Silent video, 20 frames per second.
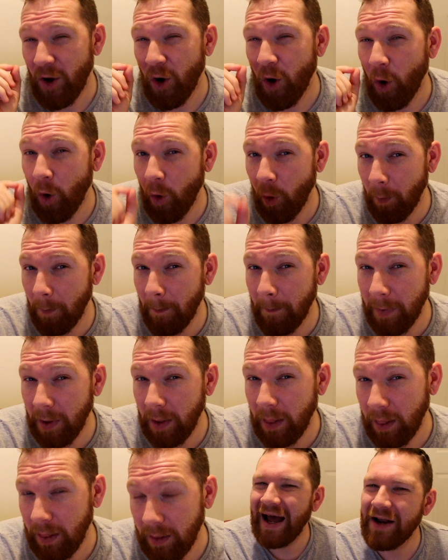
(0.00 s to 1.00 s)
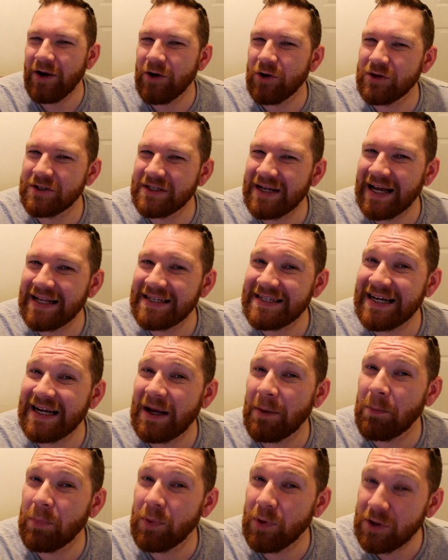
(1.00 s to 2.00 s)
Humble. And us getting
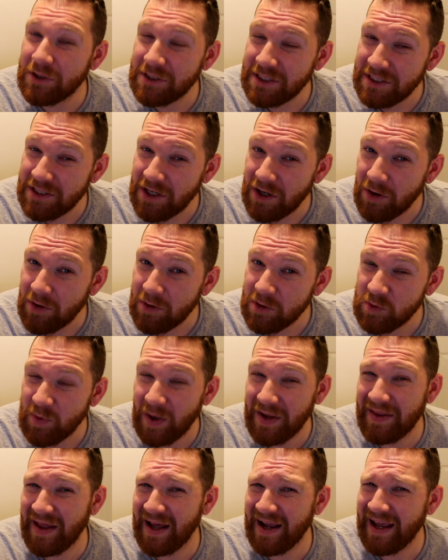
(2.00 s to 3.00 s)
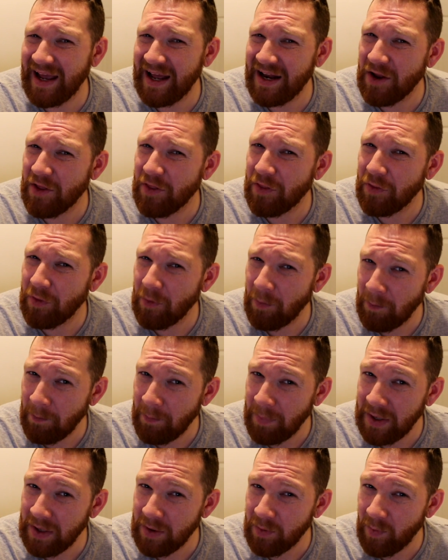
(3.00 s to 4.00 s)
a bloody nose while they're getting a
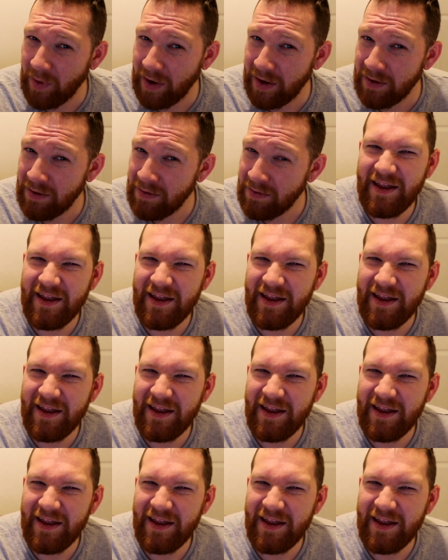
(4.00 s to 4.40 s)
thumping win?